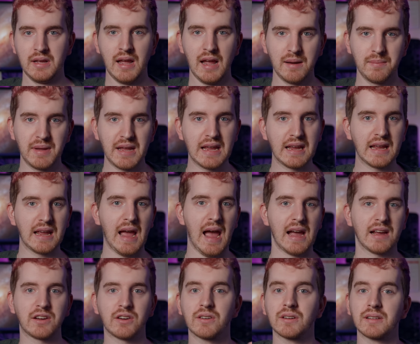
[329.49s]
and being
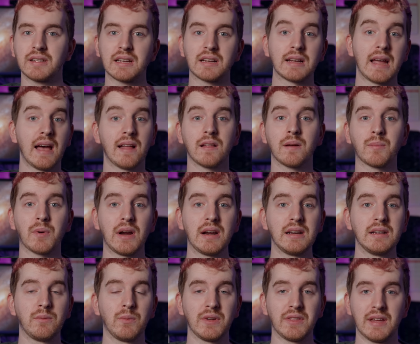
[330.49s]
accurately
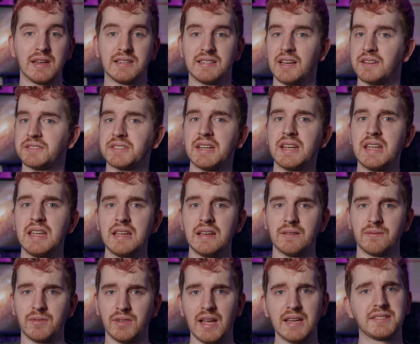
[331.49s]
calibrated with a delta E
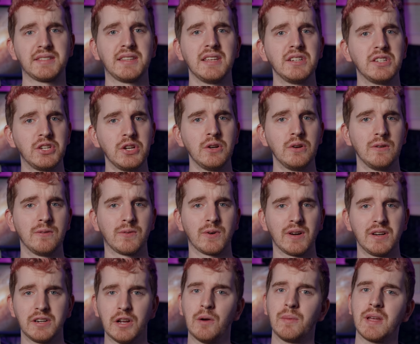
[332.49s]
of less than 2 for
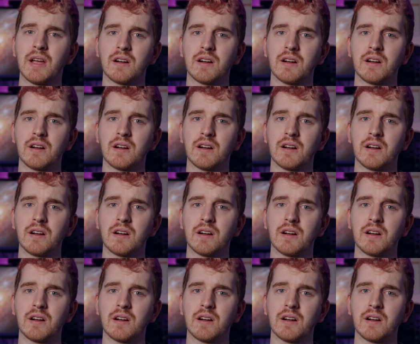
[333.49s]
Adobe